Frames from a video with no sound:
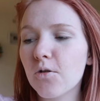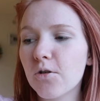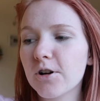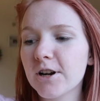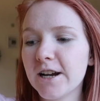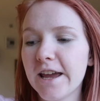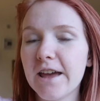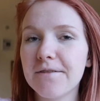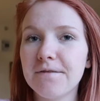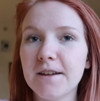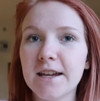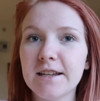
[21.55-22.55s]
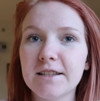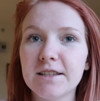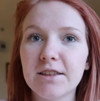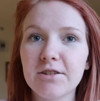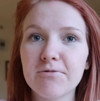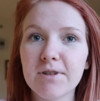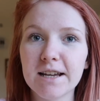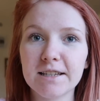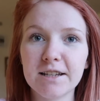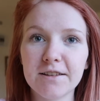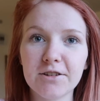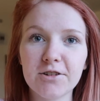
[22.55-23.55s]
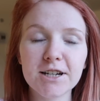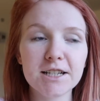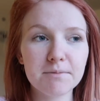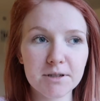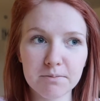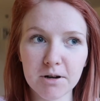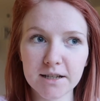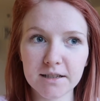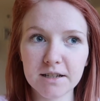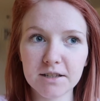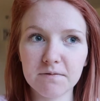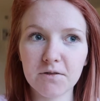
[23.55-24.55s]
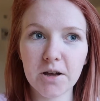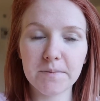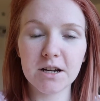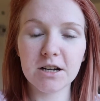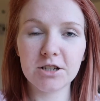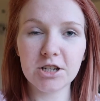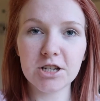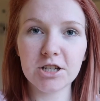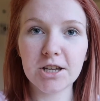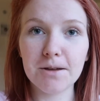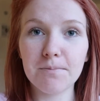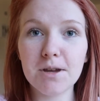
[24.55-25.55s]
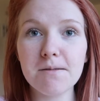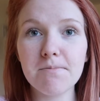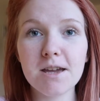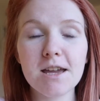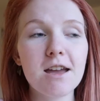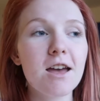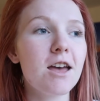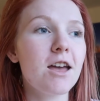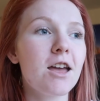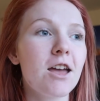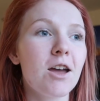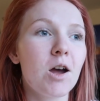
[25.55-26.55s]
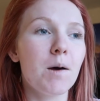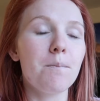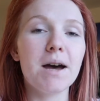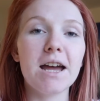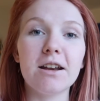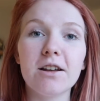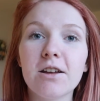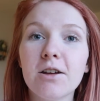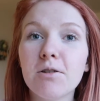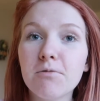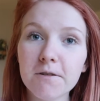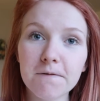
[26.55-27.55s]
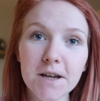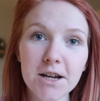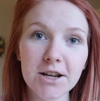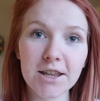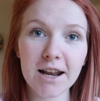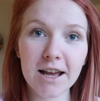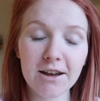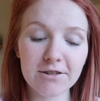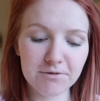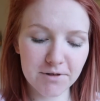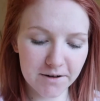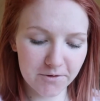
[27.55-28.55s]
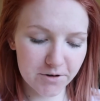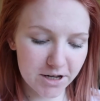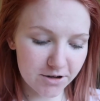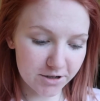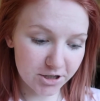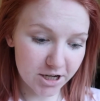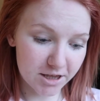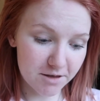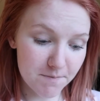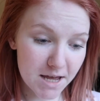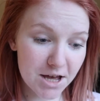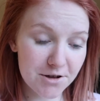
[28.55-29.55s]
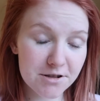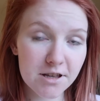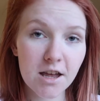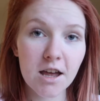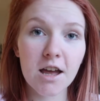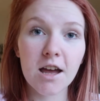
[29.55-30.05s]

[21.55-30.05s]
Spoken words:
or if it's the rest of the Christmas presents from their Gigi and Pee-Pee, but we'll figure that out whenever we go to check the mail.